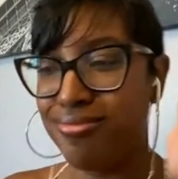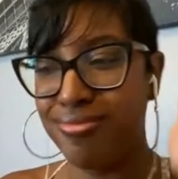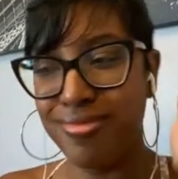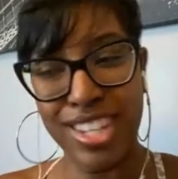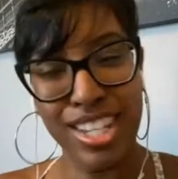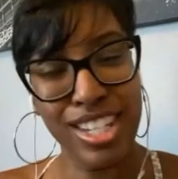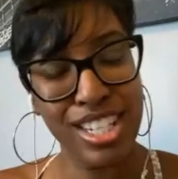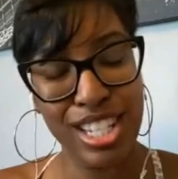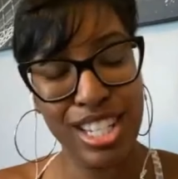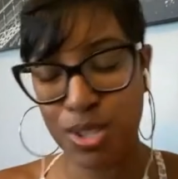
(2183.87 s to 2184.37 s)

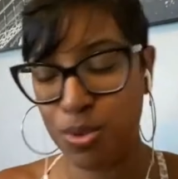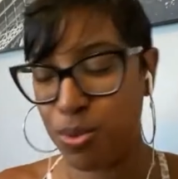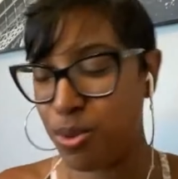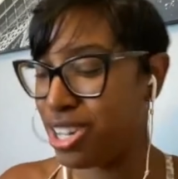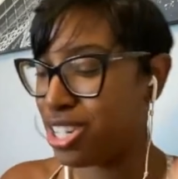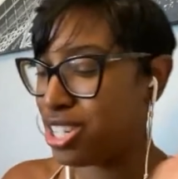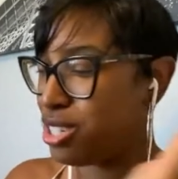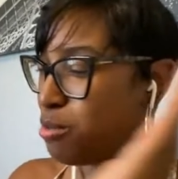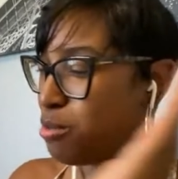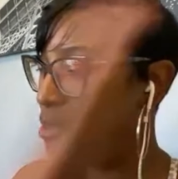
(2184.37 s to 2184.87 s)
this is
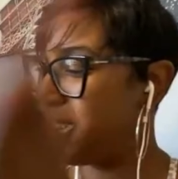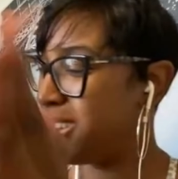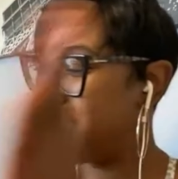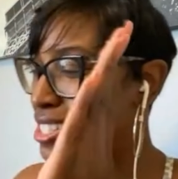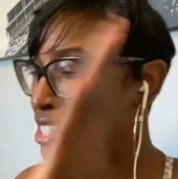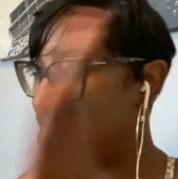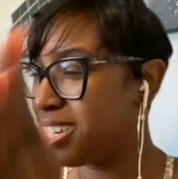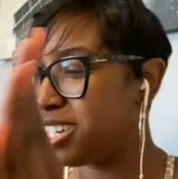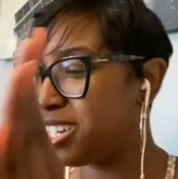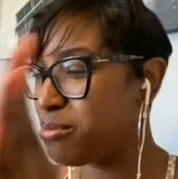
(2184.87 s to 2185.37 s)
where she
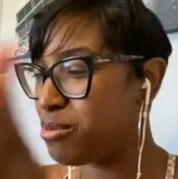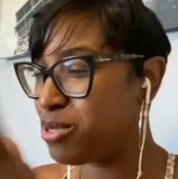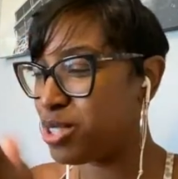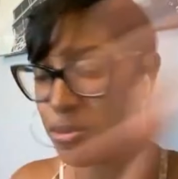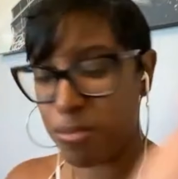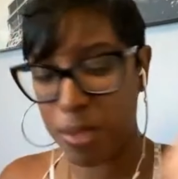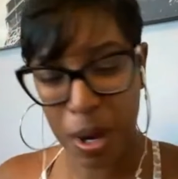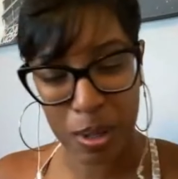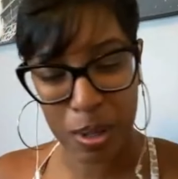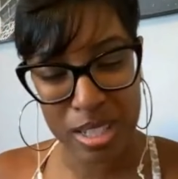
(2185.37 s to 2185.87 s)
messed up. She's
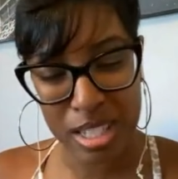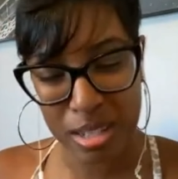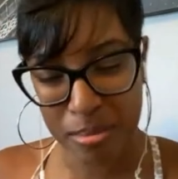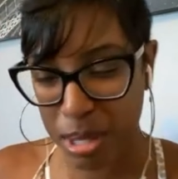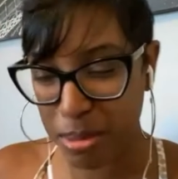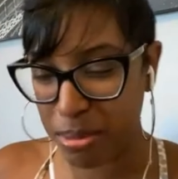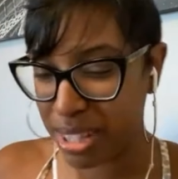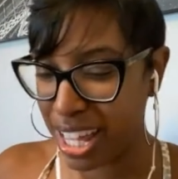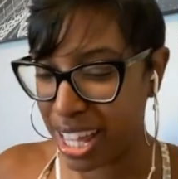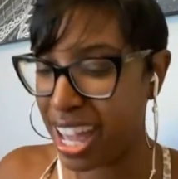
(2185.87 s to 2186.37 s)
supposed to be
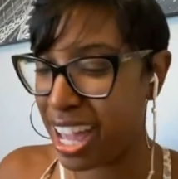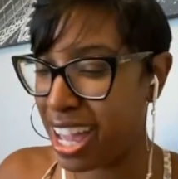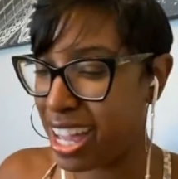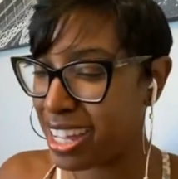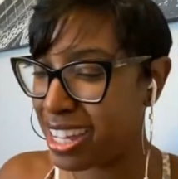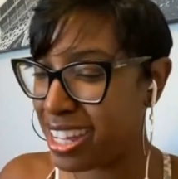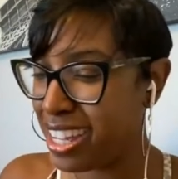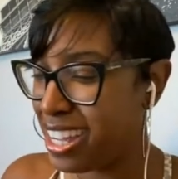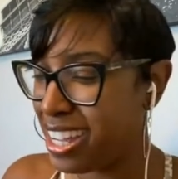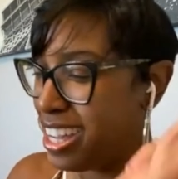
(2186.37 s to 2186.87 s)

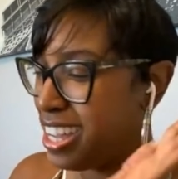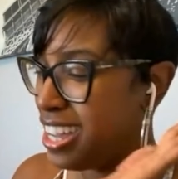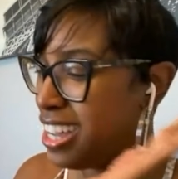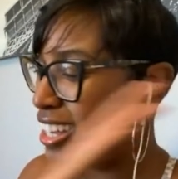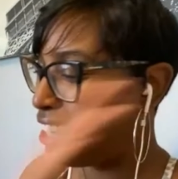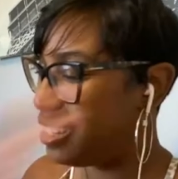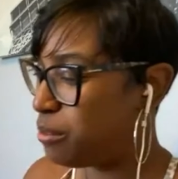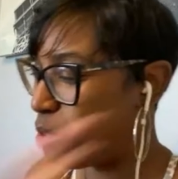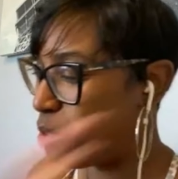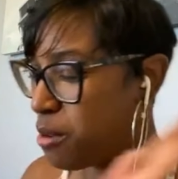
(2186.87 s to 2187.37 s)
Black.
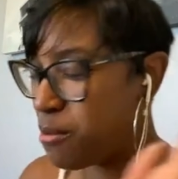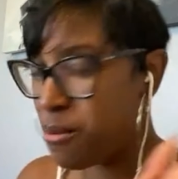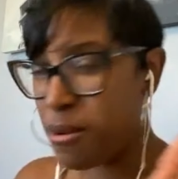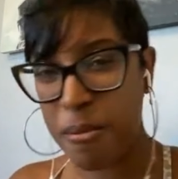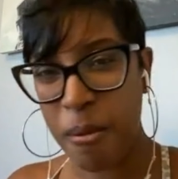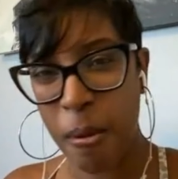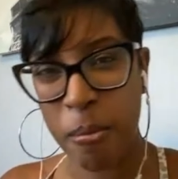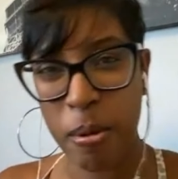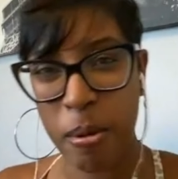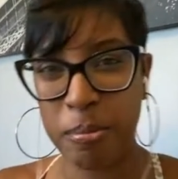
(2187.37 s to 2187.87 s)
Blah, blah,
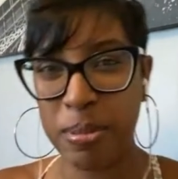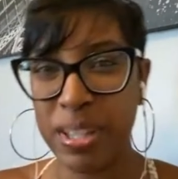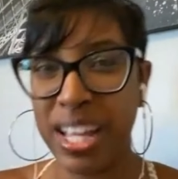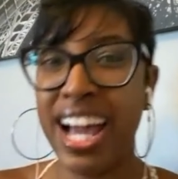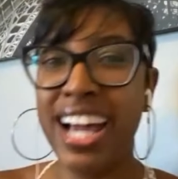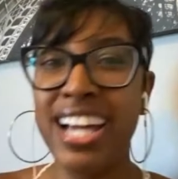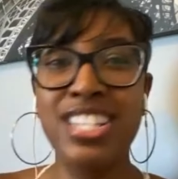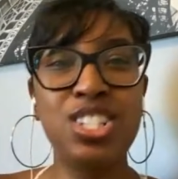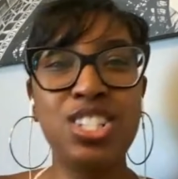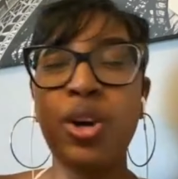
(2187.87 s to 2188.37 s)
blah, blah, blah.
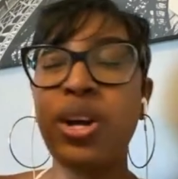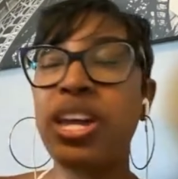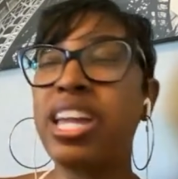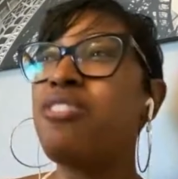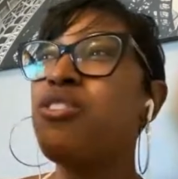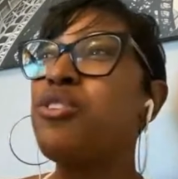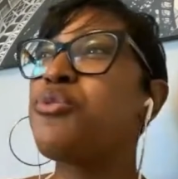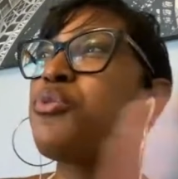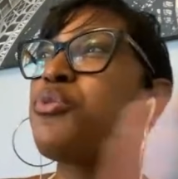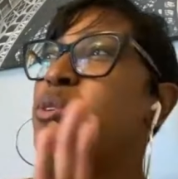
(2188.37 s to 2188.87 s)
And so
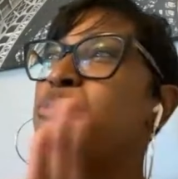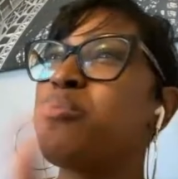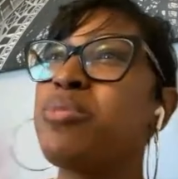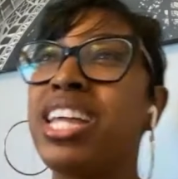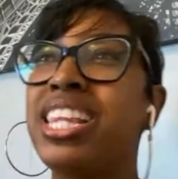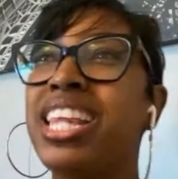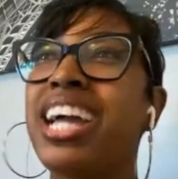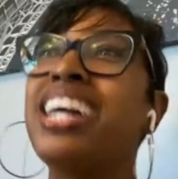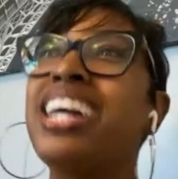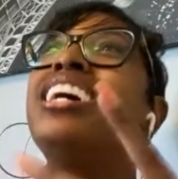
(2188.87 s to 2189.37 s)
even from
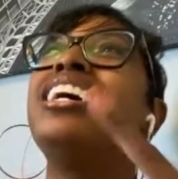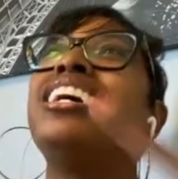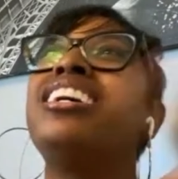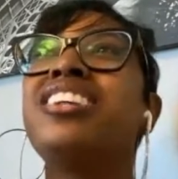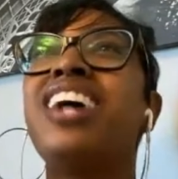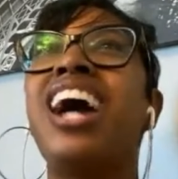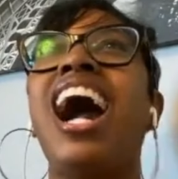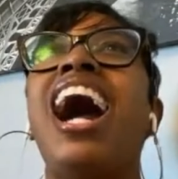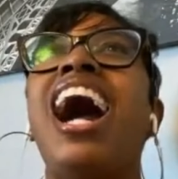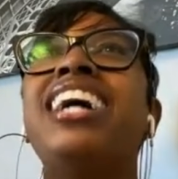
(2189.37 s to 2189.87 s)
there, like, other
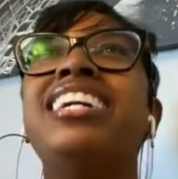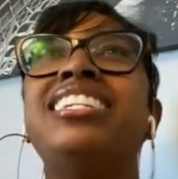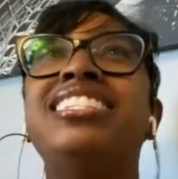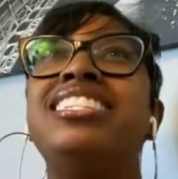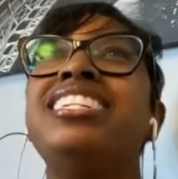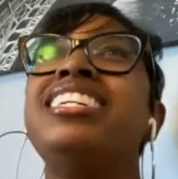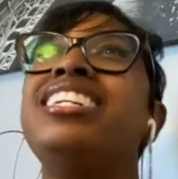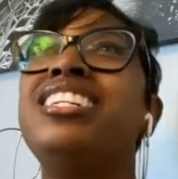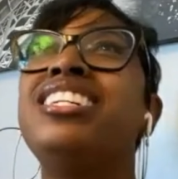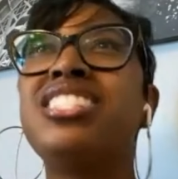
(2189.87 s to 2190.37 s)

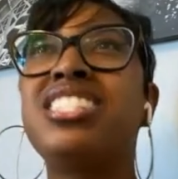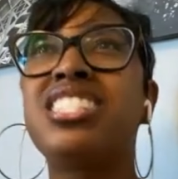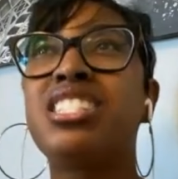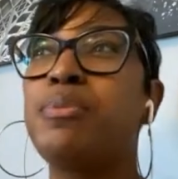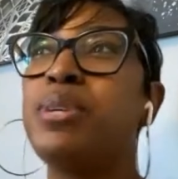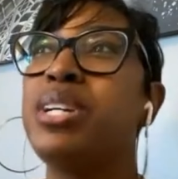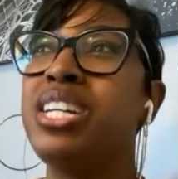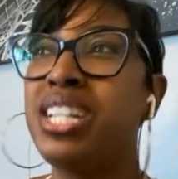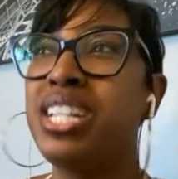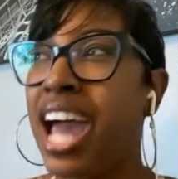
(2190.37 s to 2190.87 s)
ideas
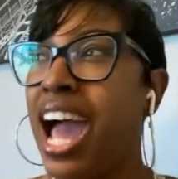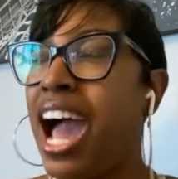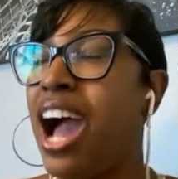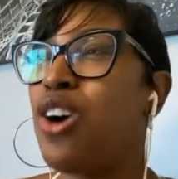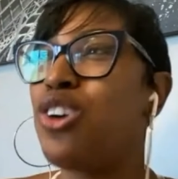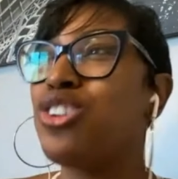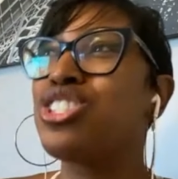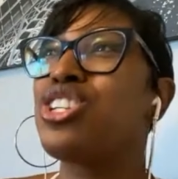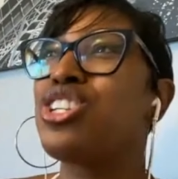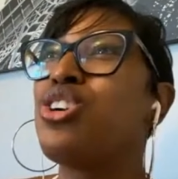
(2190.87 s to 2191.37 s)
spin
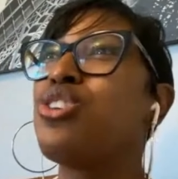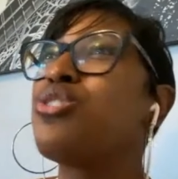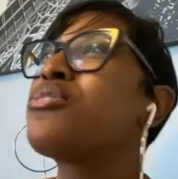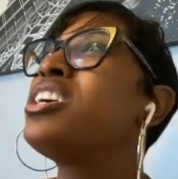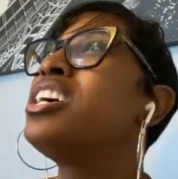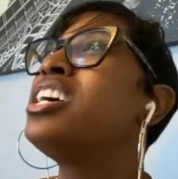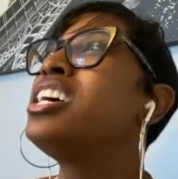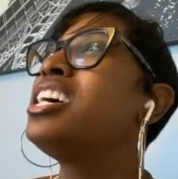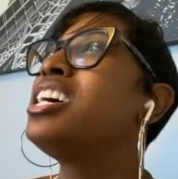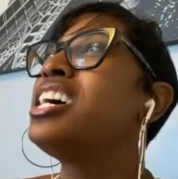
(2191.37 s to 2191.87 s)
out. So
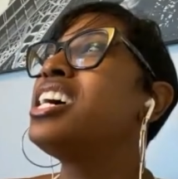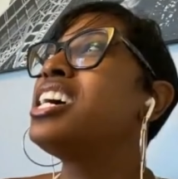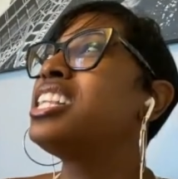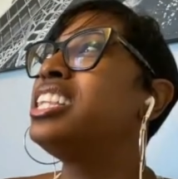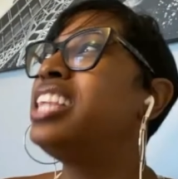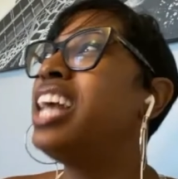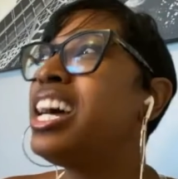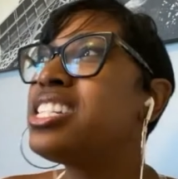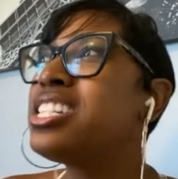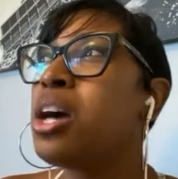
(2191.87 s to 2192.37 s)

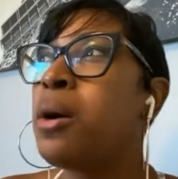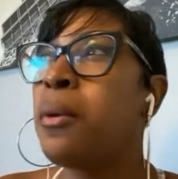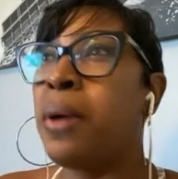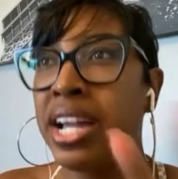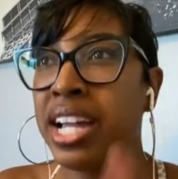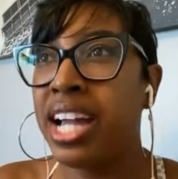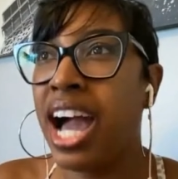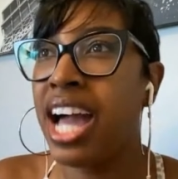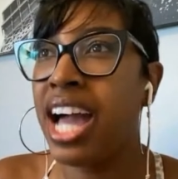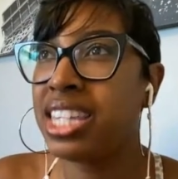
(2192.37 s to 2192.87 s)
that's how I
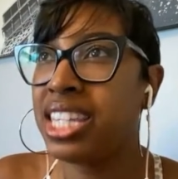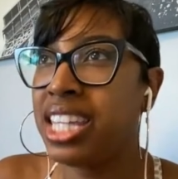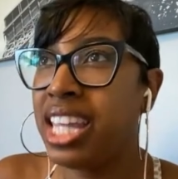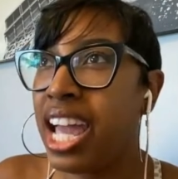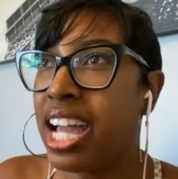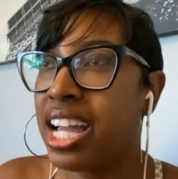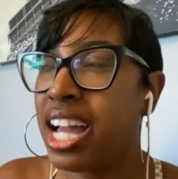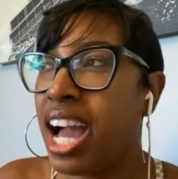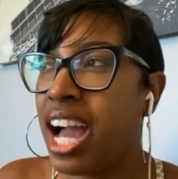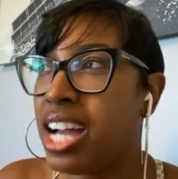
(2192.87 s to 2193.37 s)
got
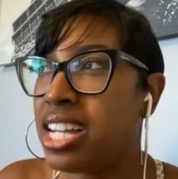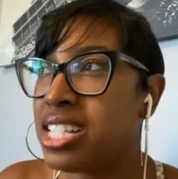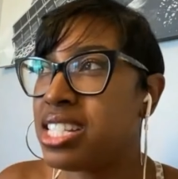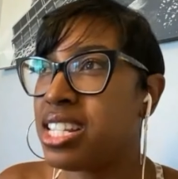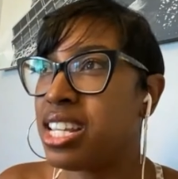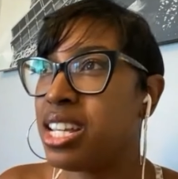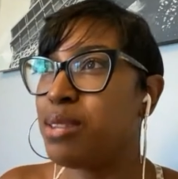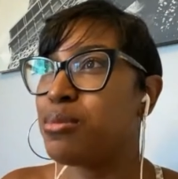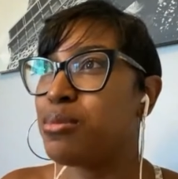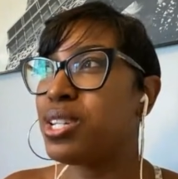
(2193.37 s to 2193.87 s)
that
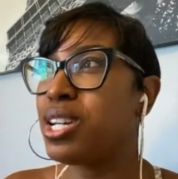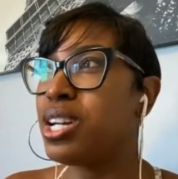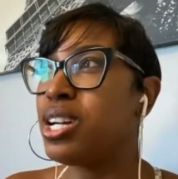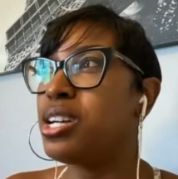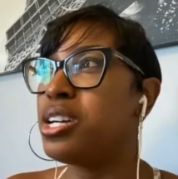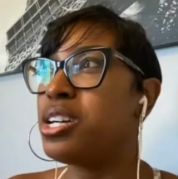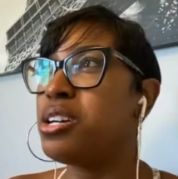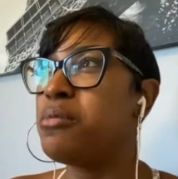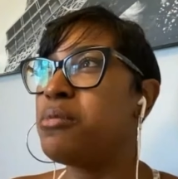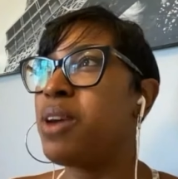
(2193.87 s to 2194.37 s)
concept.
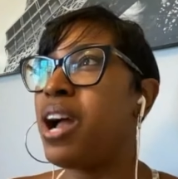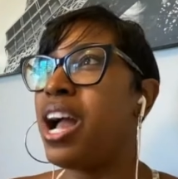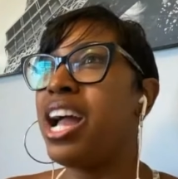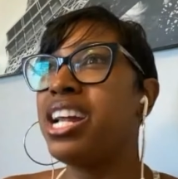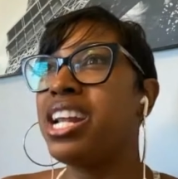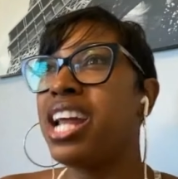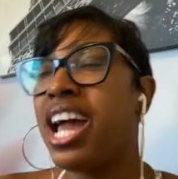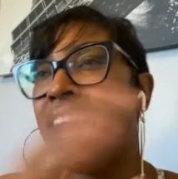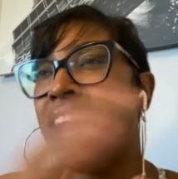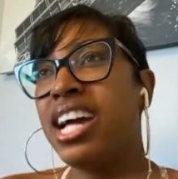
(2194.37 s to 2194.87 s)
I
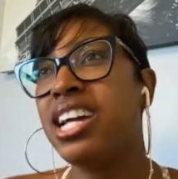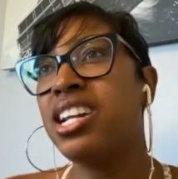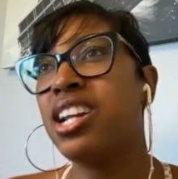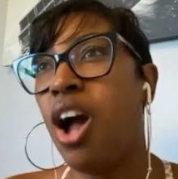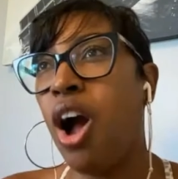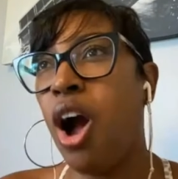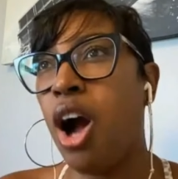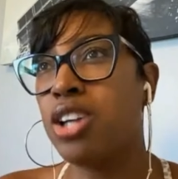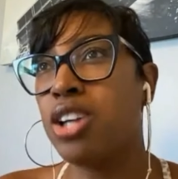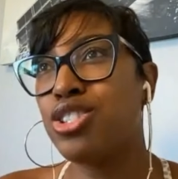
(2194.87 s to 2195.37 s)
had
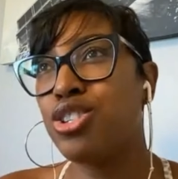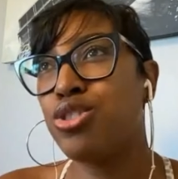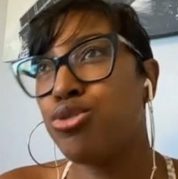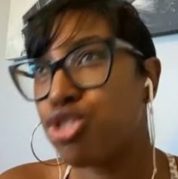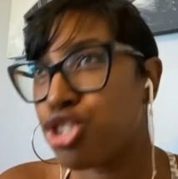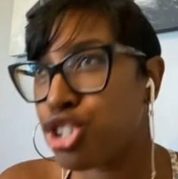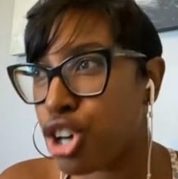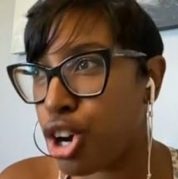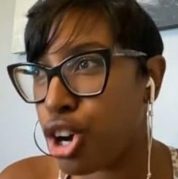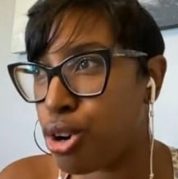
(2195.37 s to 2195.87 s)
two
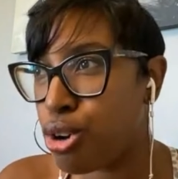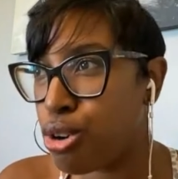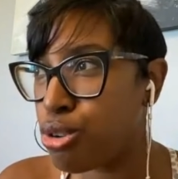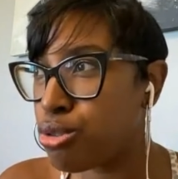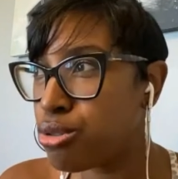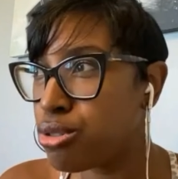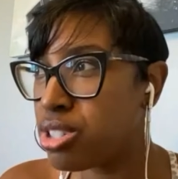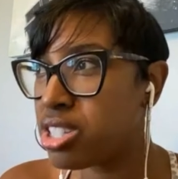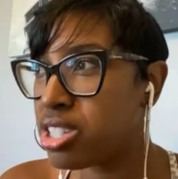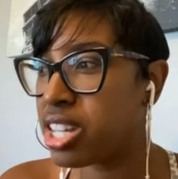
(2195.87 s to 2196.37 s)

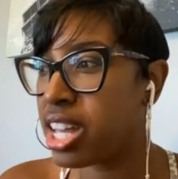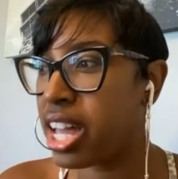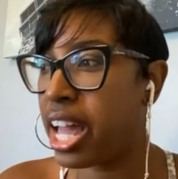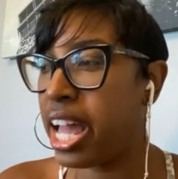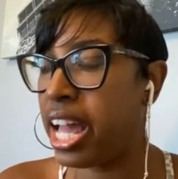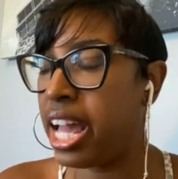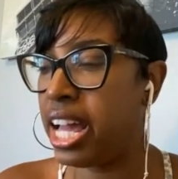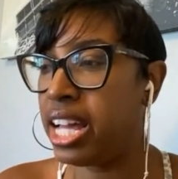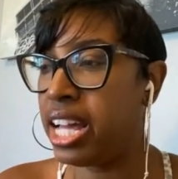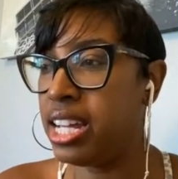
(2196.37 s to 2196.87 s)
shows
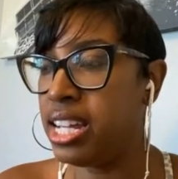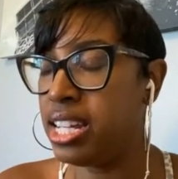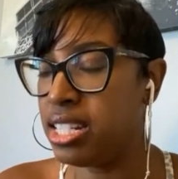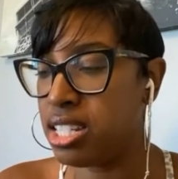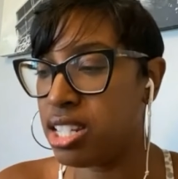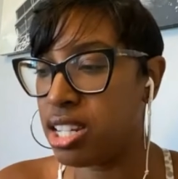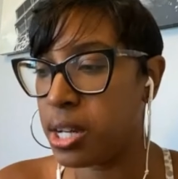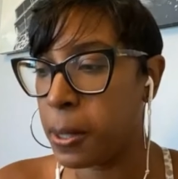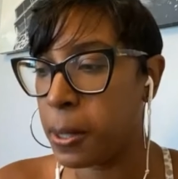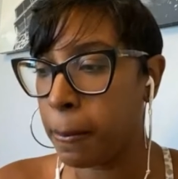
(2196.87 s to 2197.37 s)
and